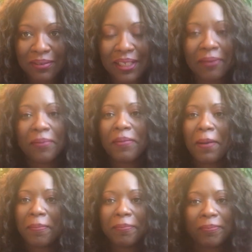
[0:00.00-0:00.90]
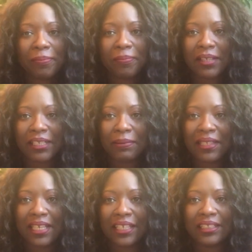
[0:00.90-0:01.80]
So, yep, that's my
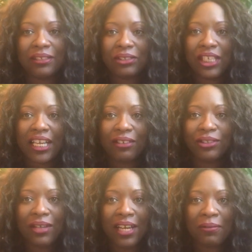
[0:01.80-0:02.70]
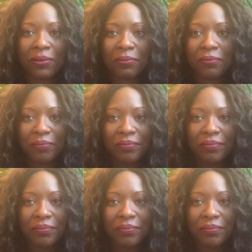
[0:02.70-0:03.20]
thing. So check out your animal